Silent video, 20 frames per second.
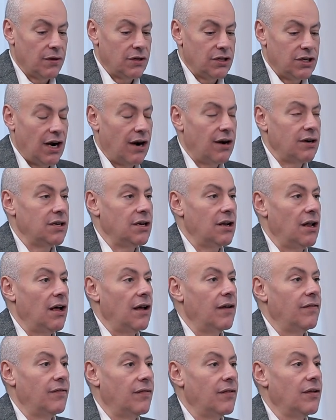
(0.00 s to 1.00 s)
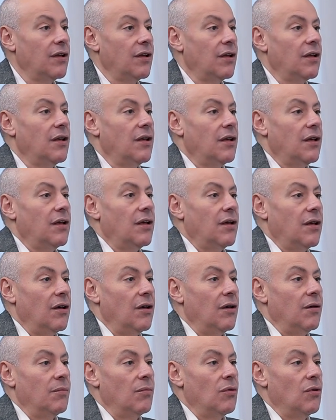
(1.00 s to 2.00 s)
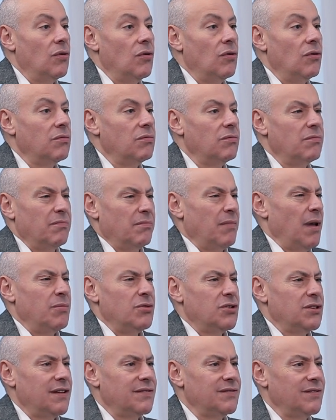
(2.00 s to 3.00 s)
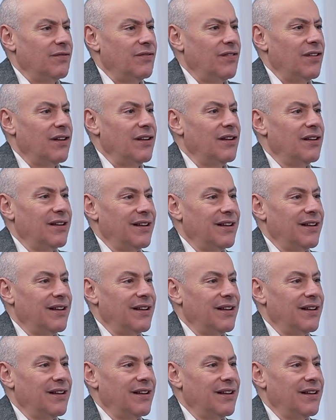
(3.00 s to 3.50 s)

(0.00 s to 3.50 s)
charity life, or maybe just have some fun.